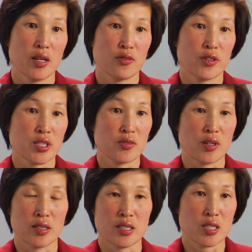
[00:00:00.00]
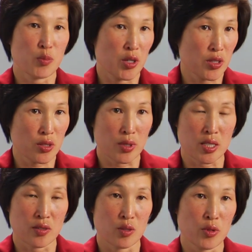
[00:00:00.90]
first of all, it spares the
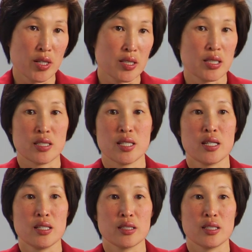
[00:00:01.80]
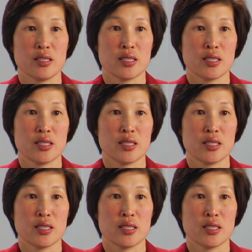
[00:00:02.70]
rest of the breast, and secondly,